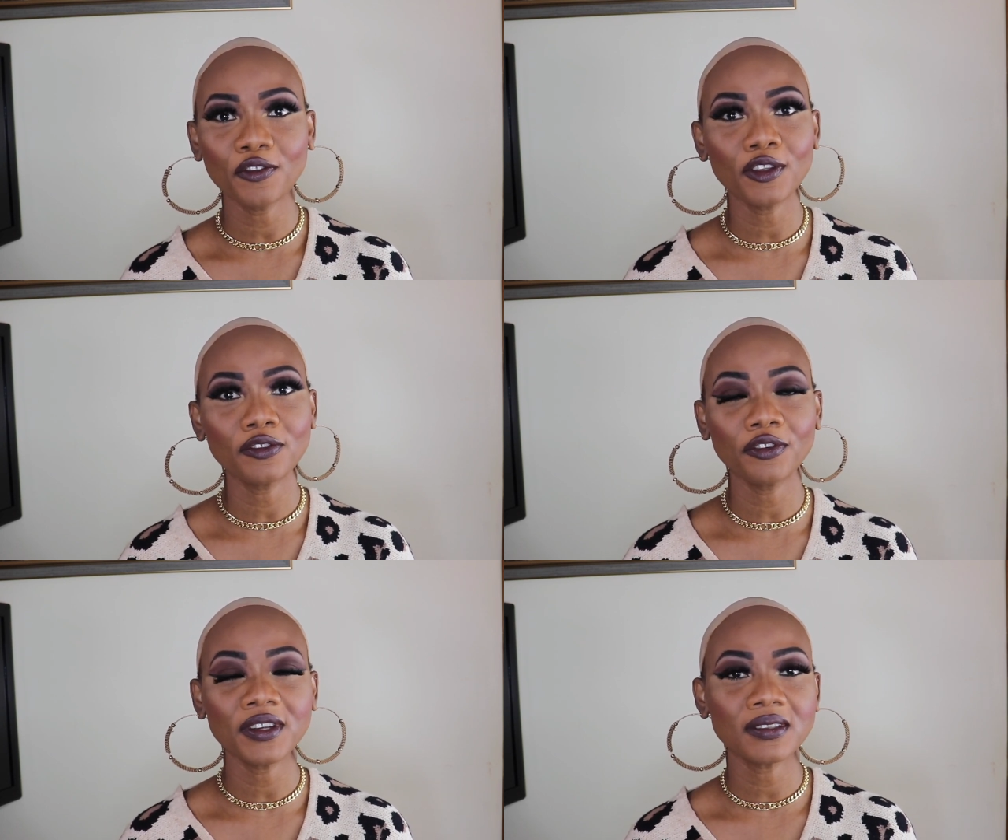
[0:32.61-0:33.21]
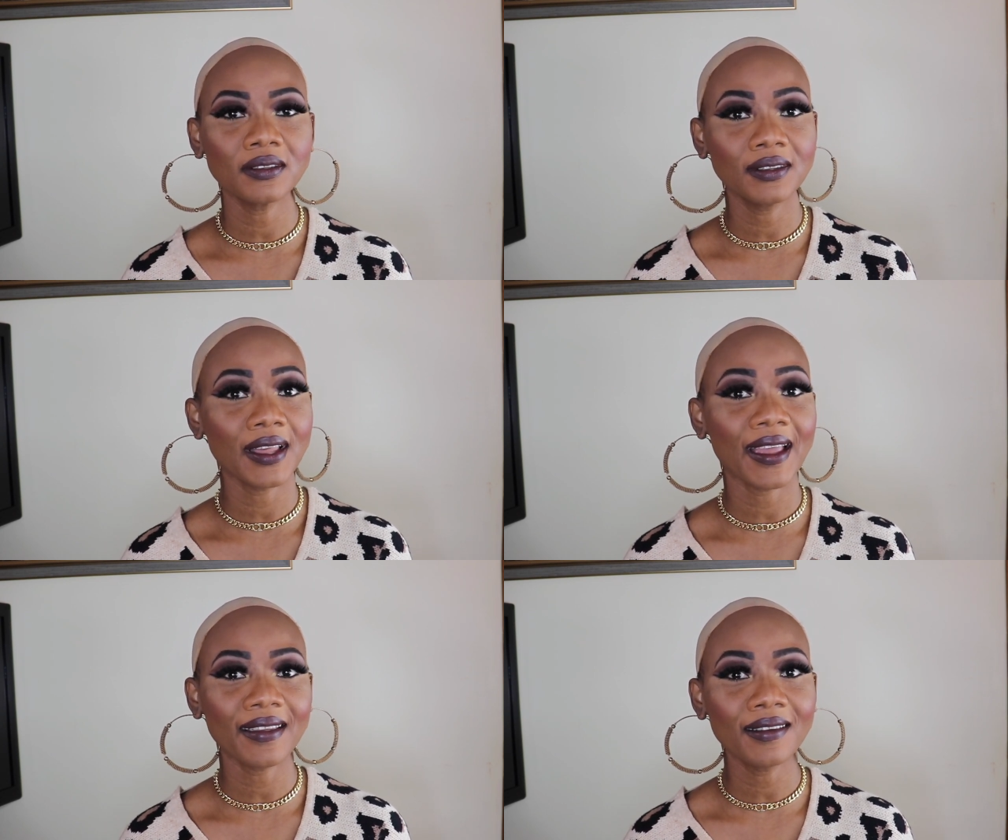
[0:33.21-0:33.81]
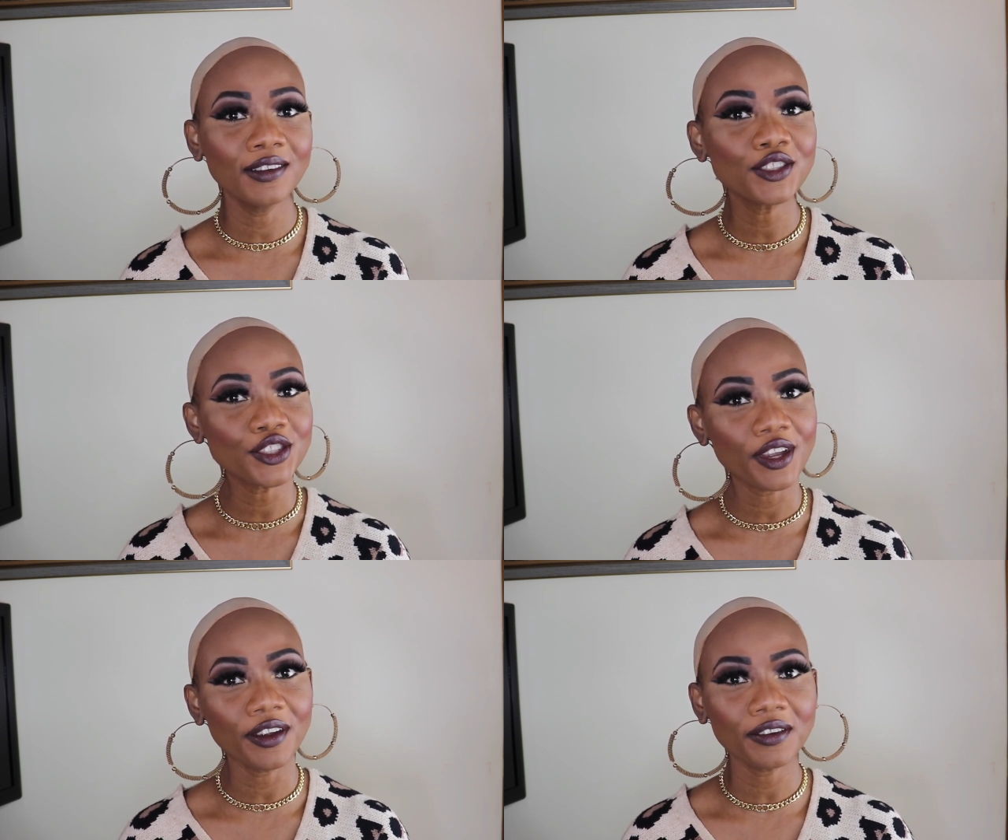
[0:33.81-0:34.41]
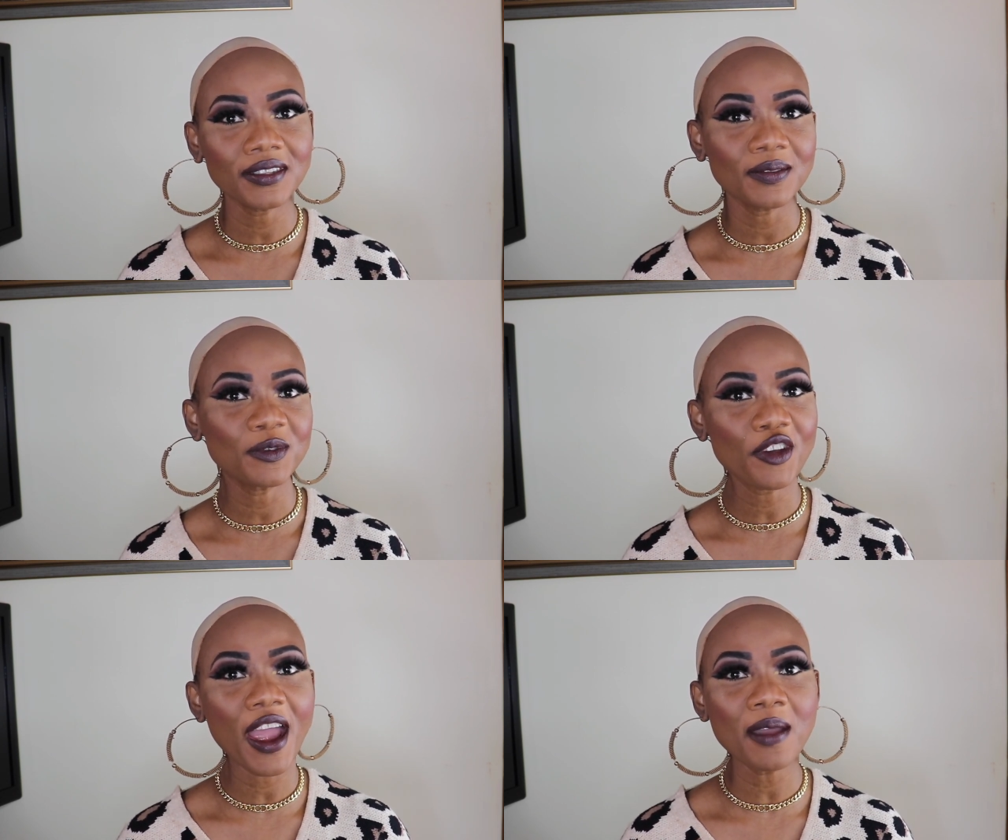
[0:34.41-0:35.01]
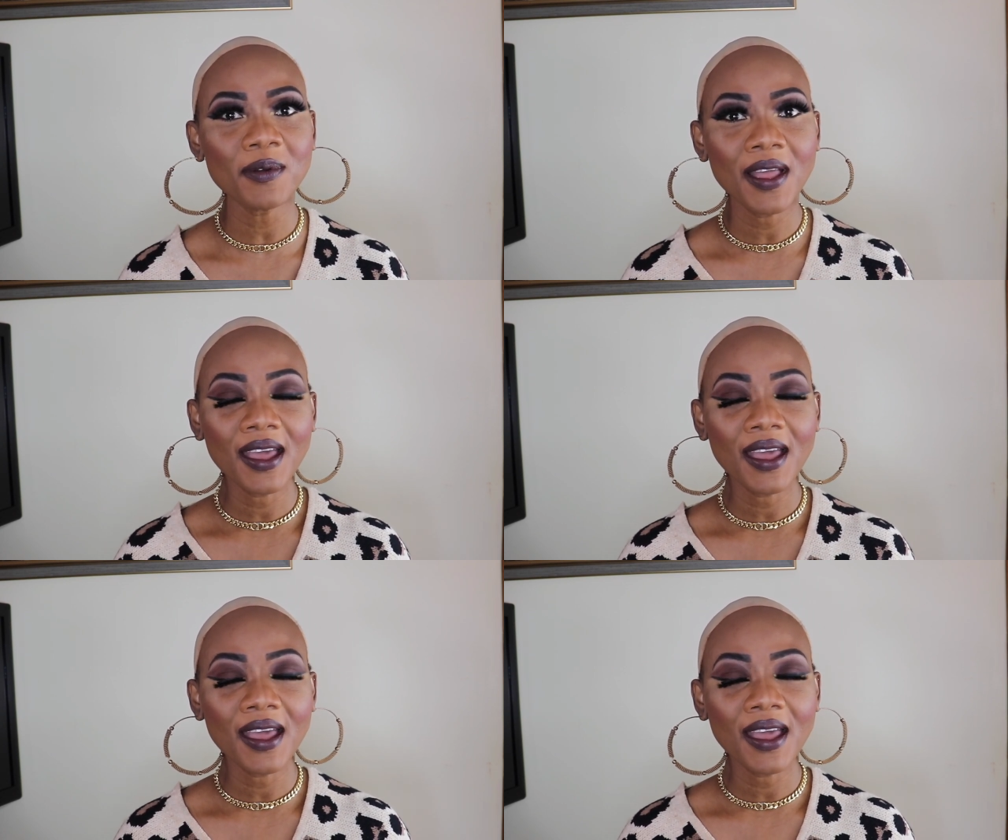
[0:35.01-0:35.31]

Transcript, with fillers: feel free to like, share, subscribe,